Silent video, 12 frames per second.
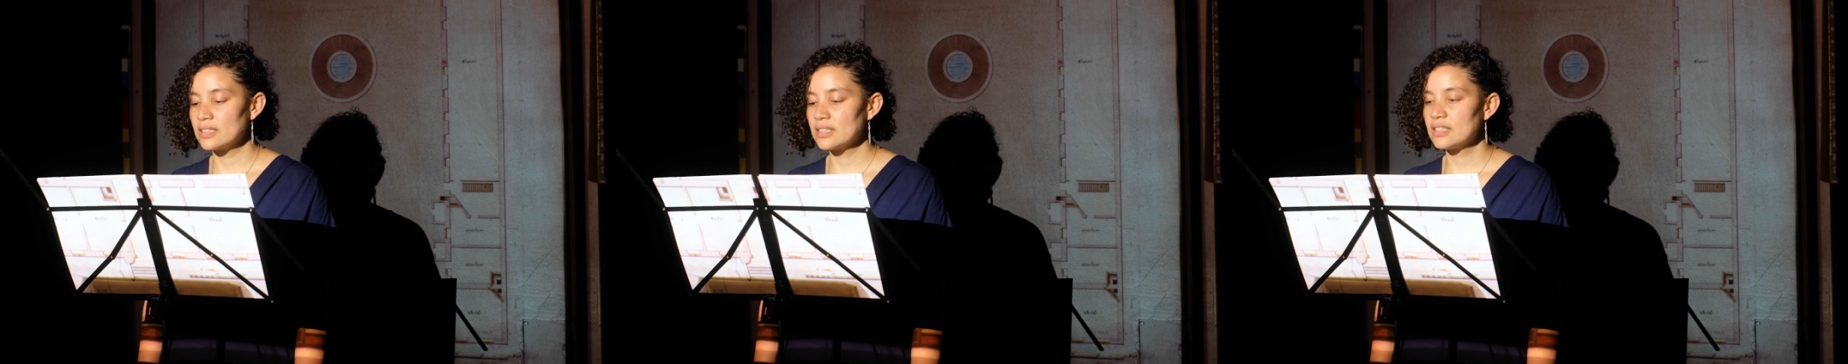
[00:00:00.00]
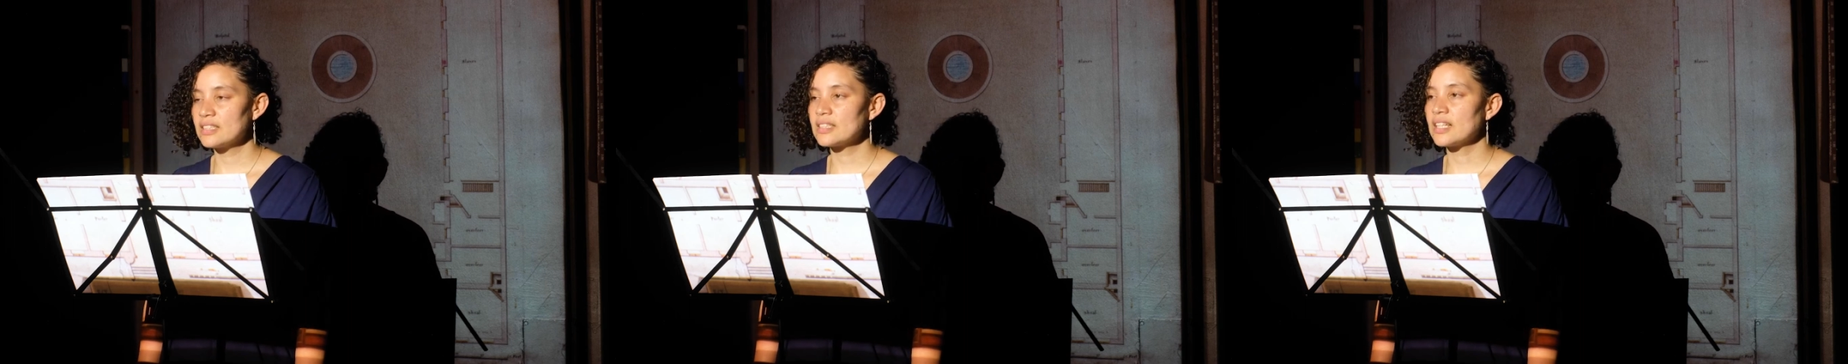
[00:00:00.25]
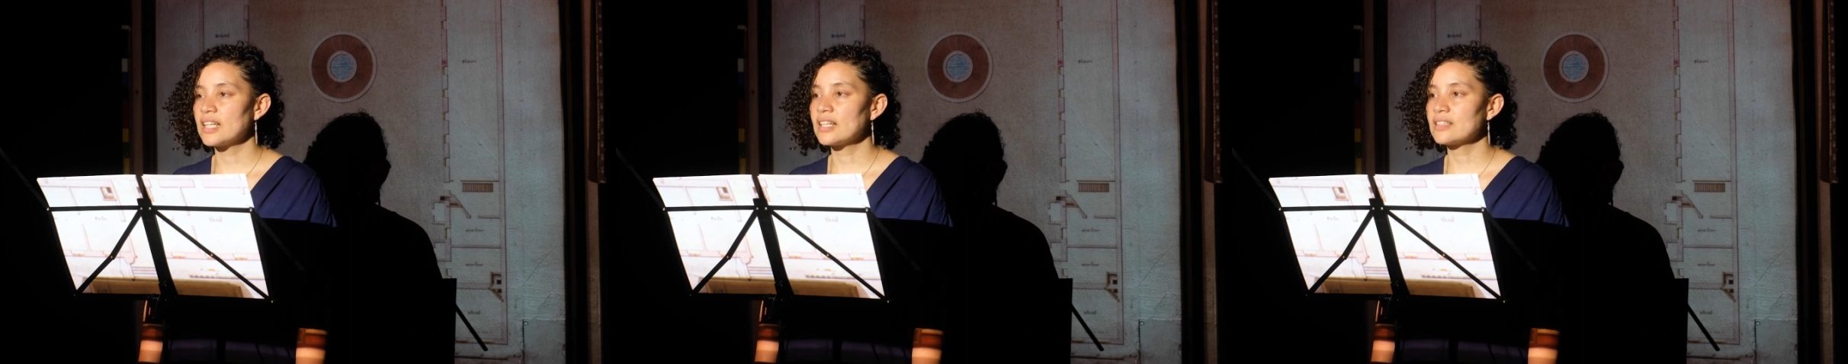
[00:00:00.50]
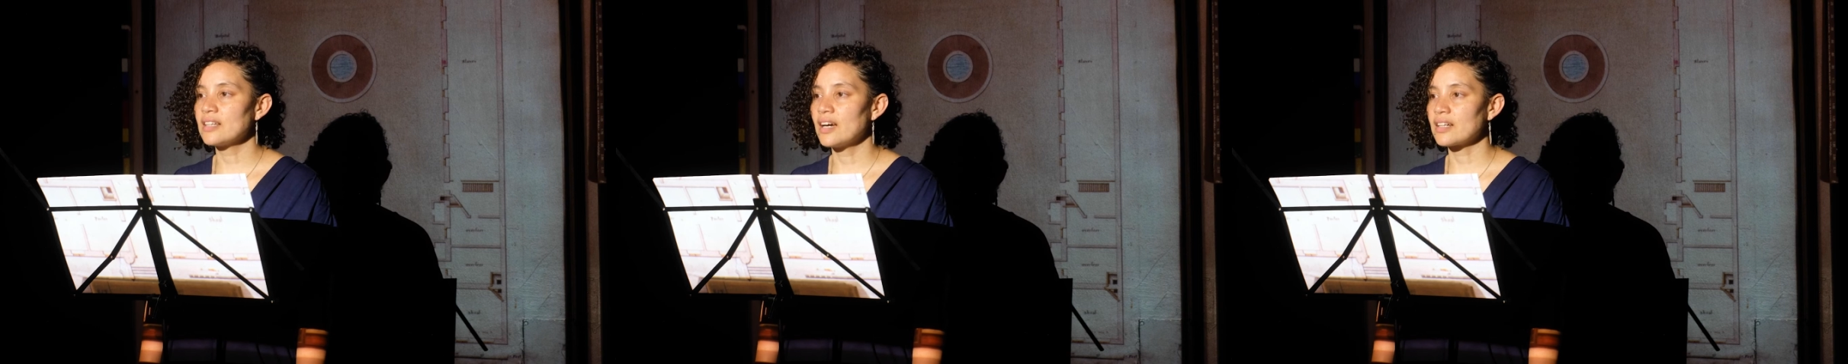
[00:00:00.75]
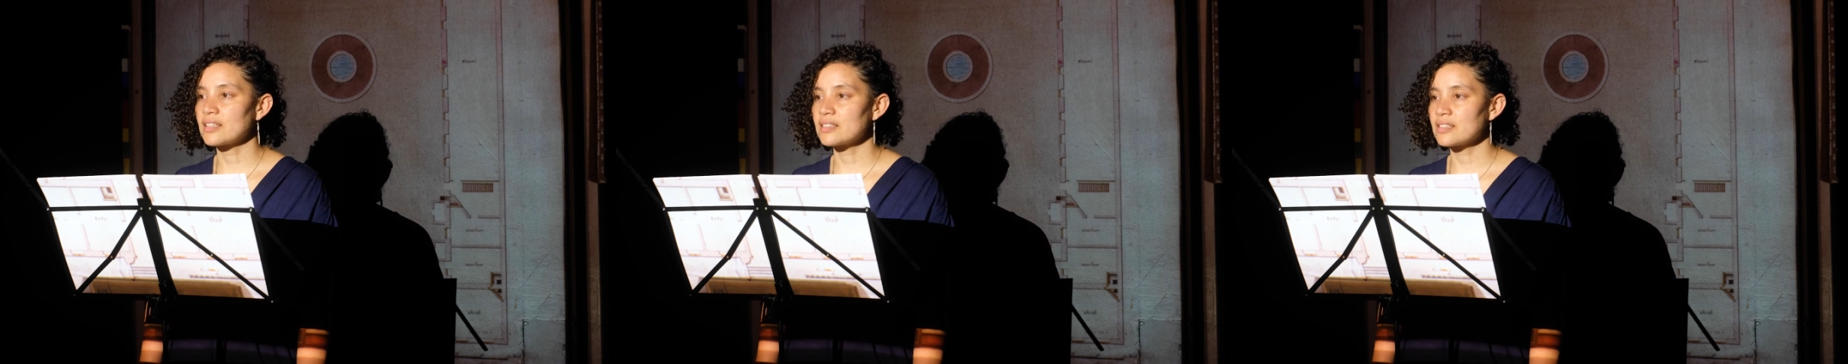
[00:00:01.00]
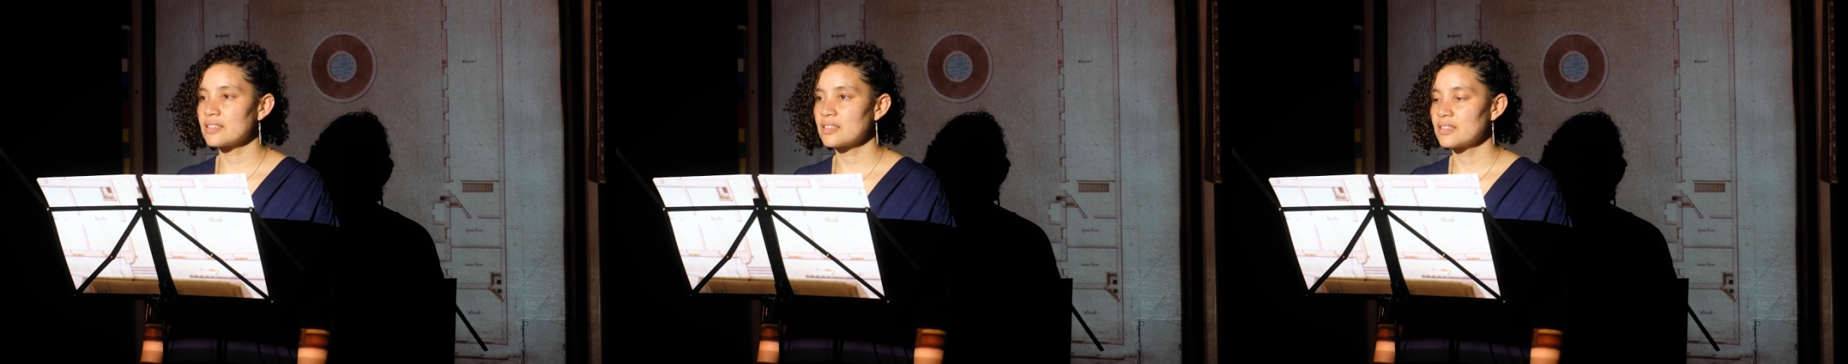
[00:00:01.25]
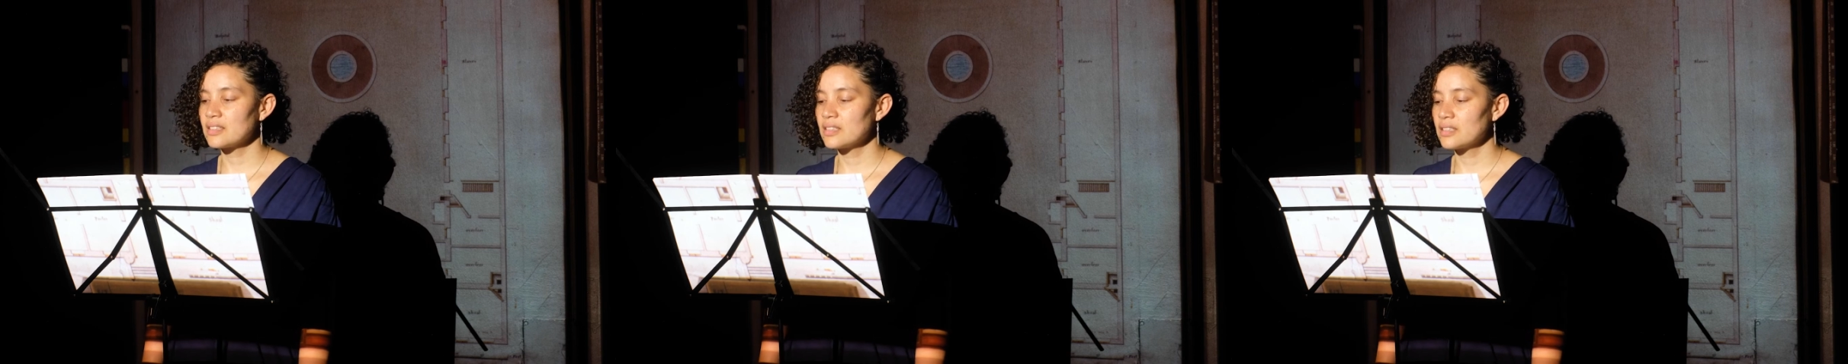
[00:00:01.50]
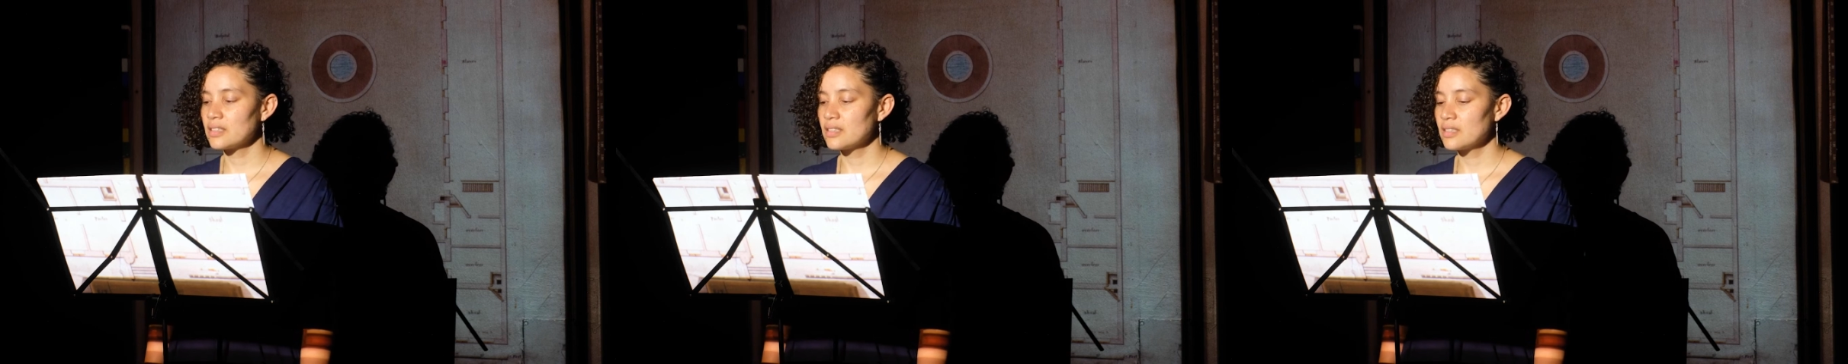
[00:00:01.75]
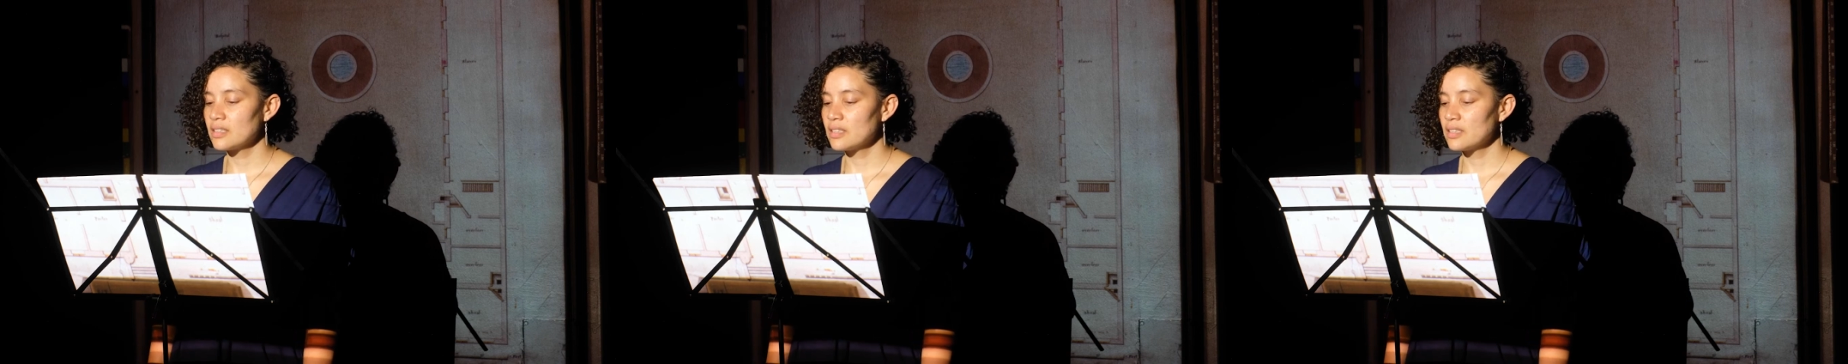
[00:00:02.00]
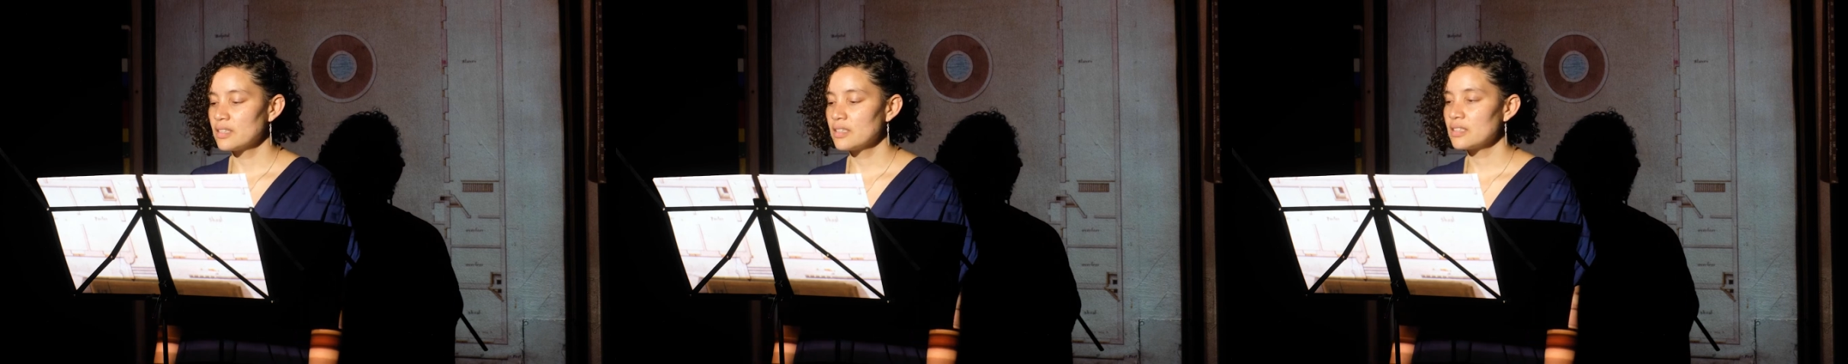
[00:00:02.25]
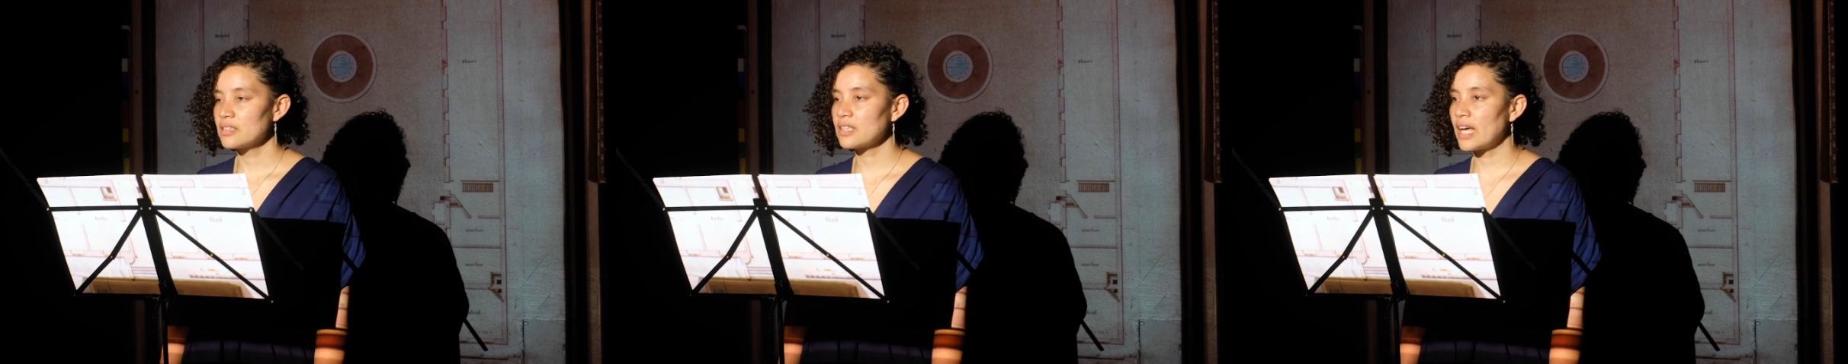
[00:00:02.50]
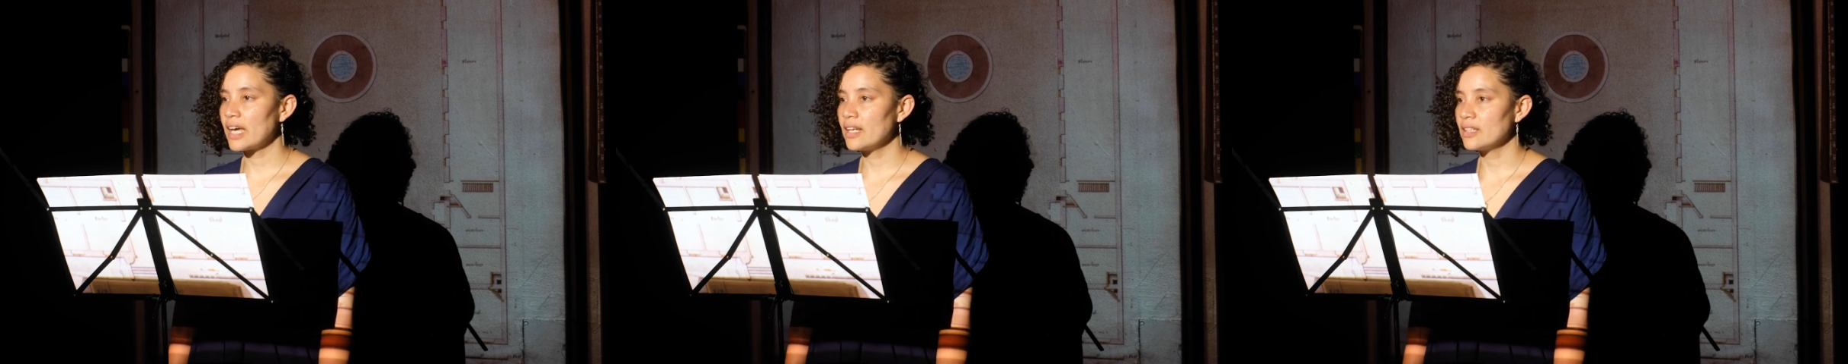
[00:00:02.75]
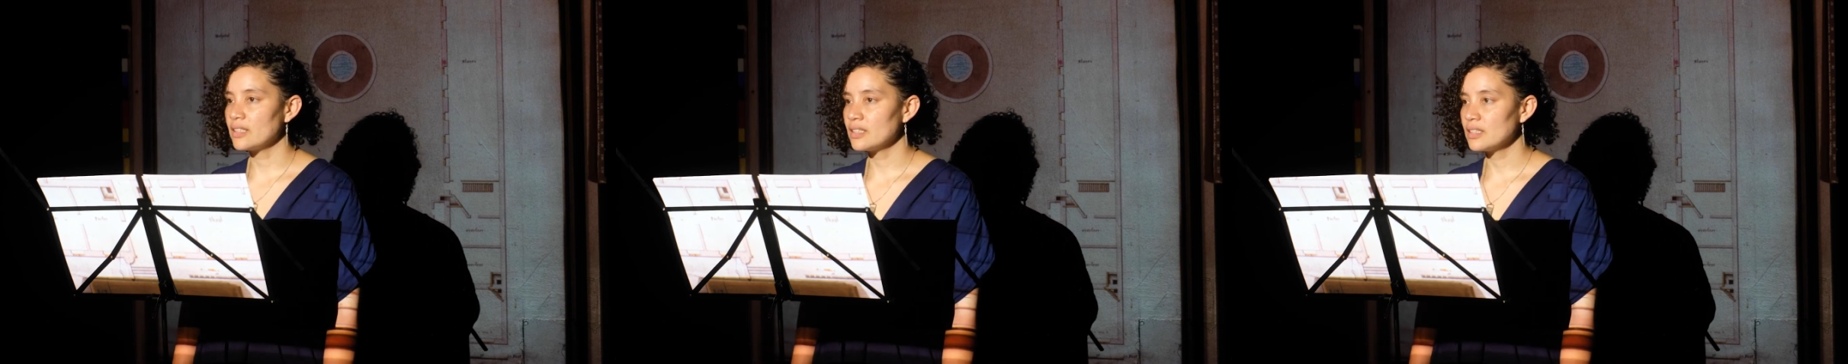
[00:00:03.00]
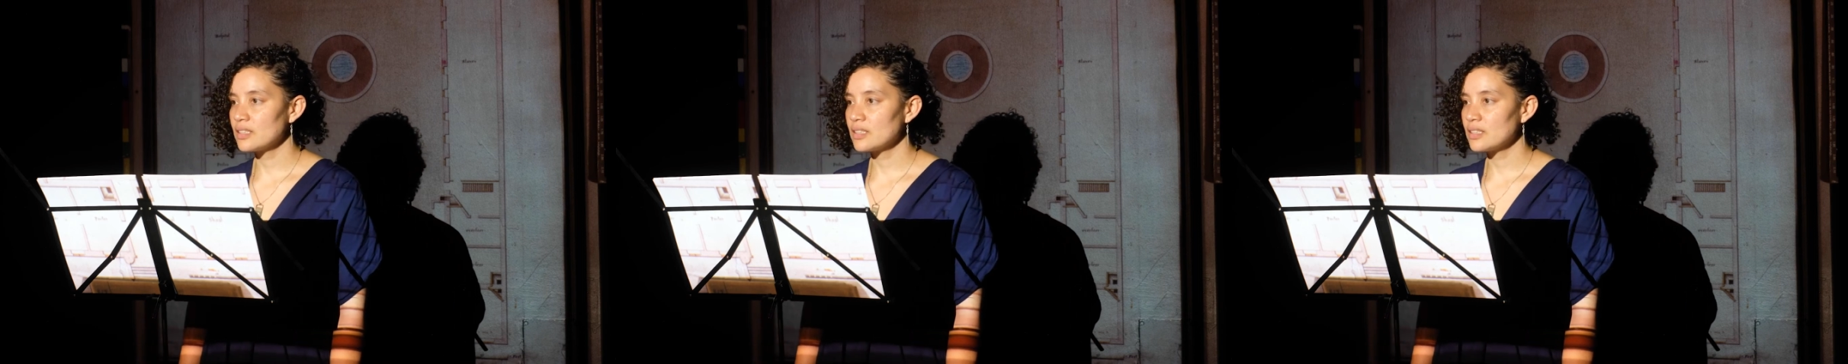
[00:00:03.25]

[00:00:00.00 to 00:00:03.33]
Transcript: sinning tongues, silent,